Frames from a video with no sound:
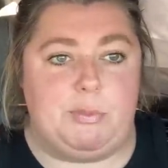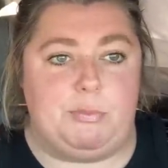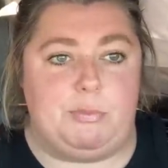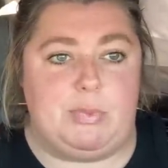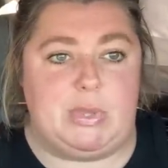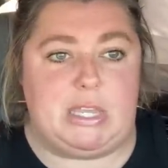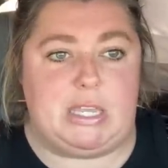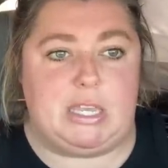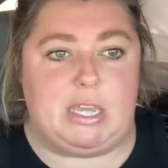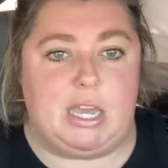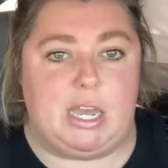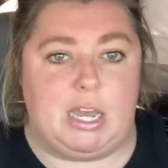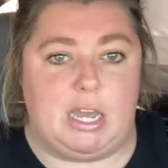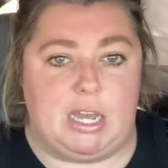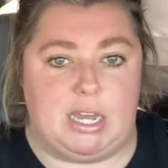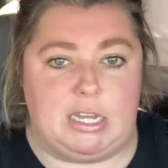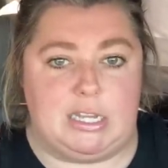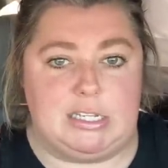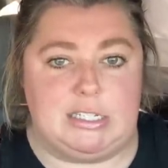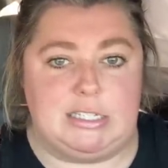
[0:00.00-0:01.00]

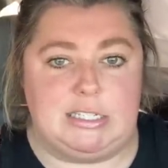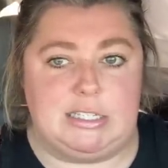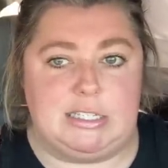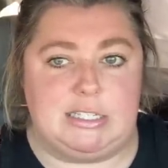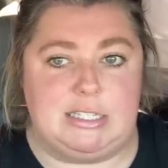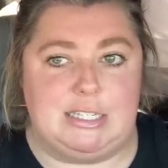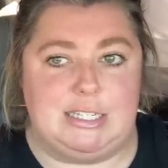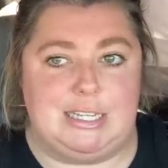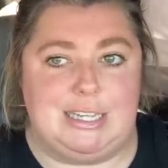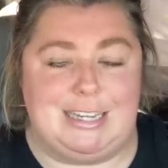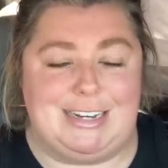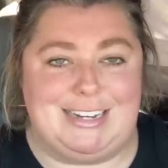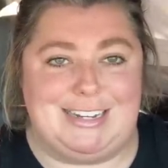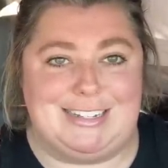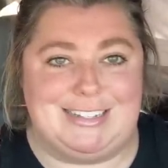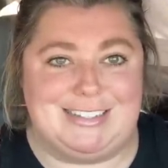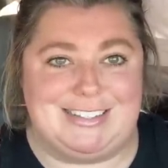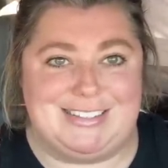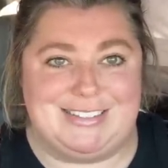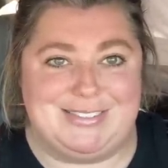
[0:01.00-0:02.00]
because
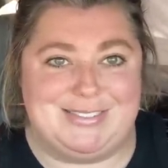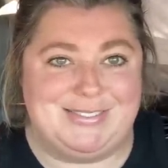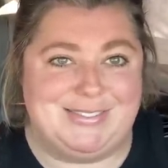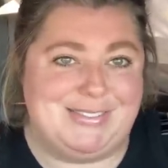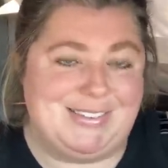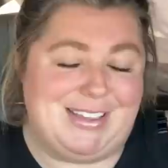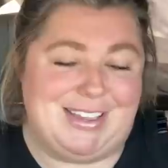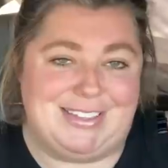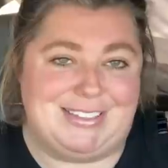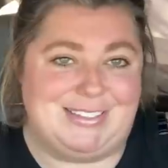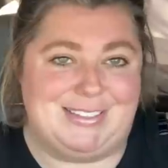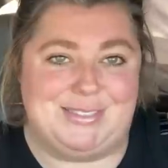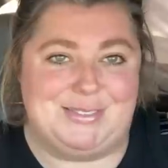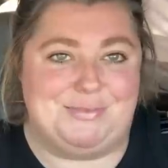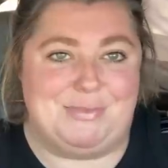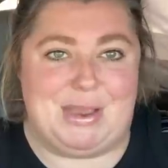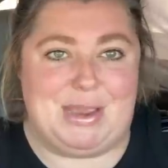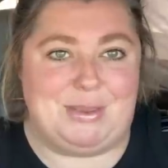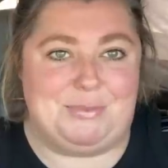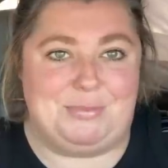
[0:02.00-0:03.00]
it's
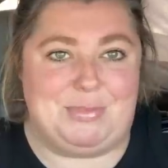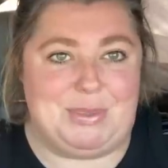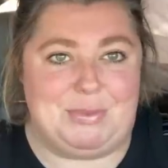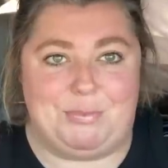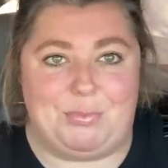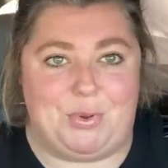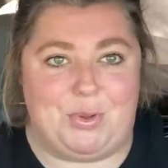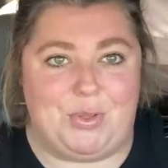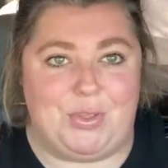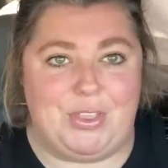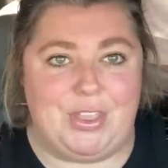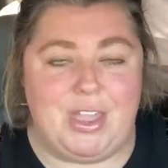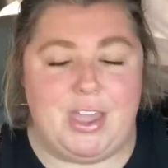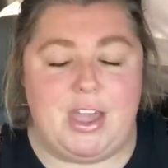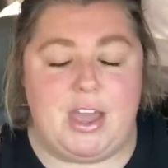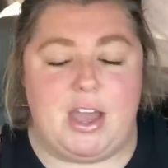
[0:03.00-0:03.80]
my people.